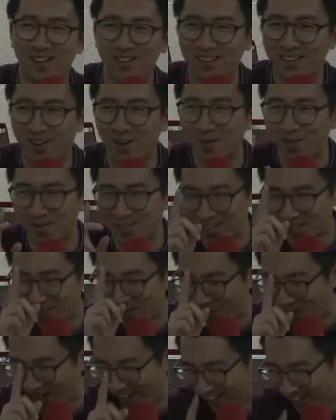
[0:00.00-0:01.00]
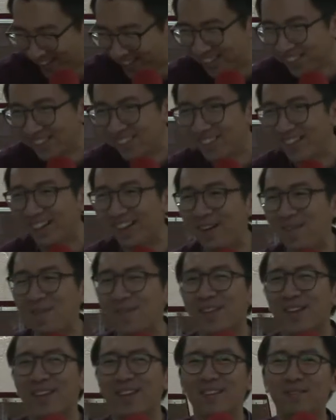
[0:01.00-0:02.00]
consider one.
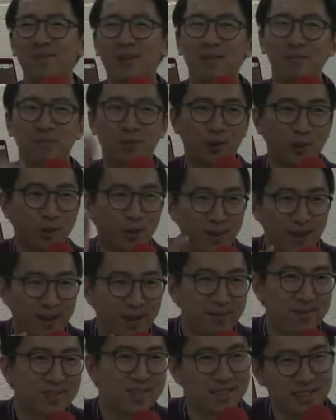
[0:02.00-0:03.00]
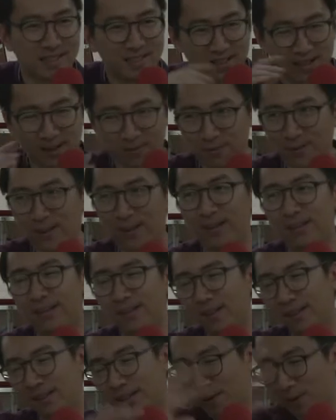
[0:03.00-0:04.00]
But through them, sins affect
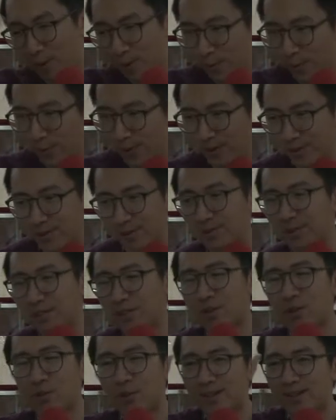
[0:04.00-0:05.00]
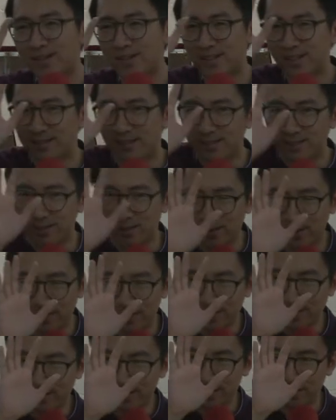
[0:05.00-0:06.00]
the whole world. So it's always
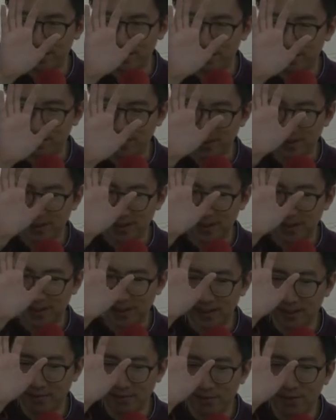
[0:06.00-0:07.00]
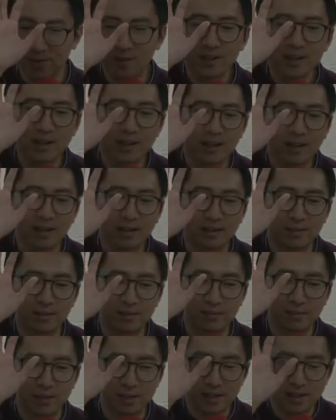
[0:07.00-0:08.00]
and very
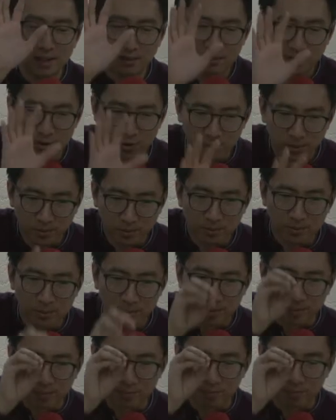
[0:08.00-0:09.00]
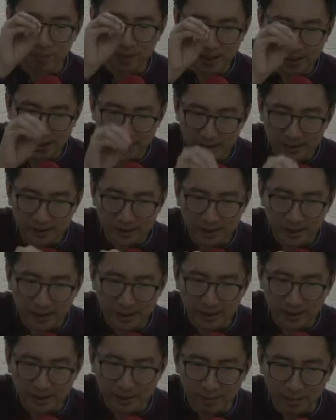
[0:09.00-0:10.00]
individual beginning,
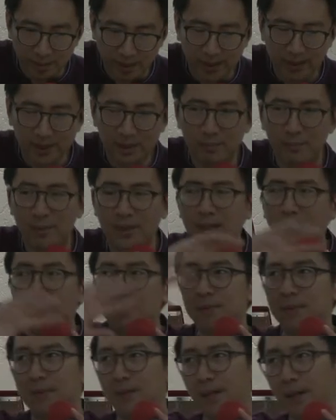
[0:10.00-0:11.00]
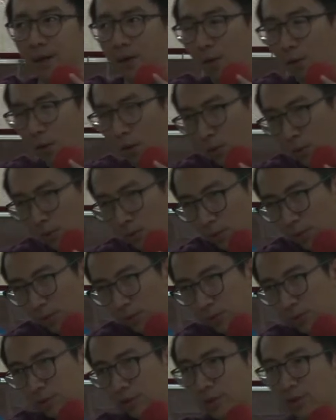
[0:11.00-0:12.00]
but then it becomes a whole
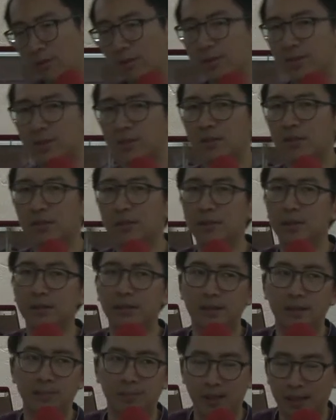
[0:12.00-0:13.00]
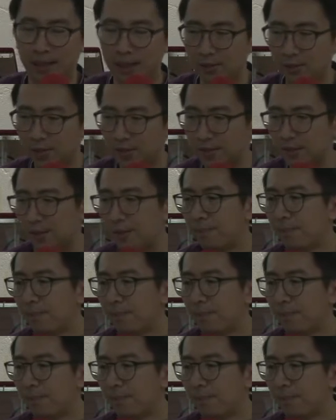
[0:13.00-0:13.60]
universal implications.